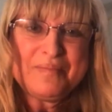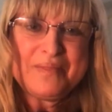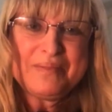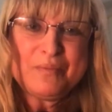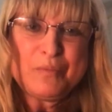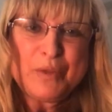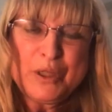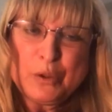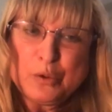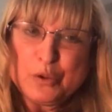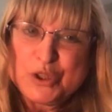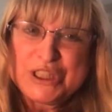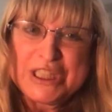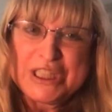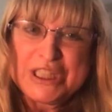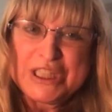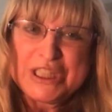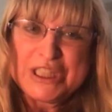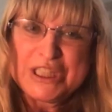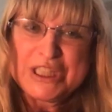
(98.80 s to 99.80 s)
We
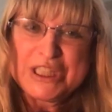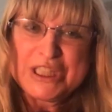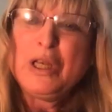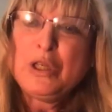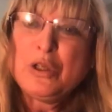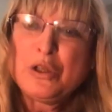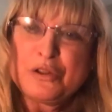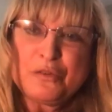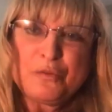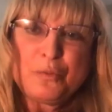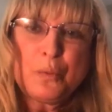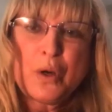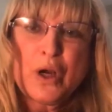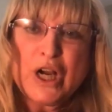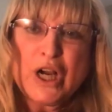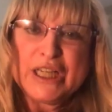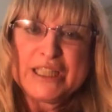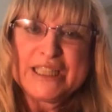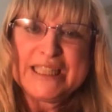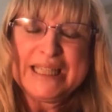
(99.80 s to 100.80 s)
also do a lot of
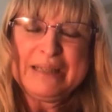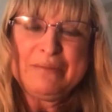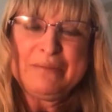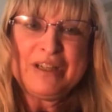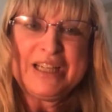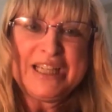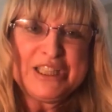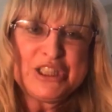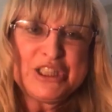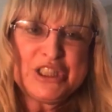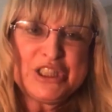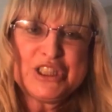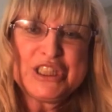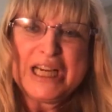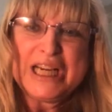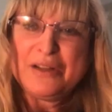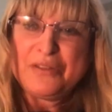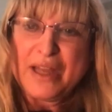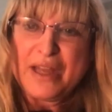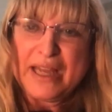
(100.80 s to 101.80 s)
work in relation
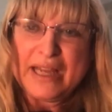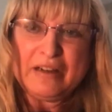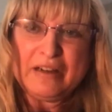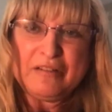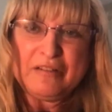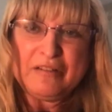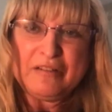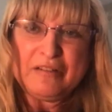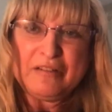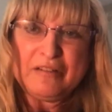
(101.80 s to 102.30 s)
to other areas.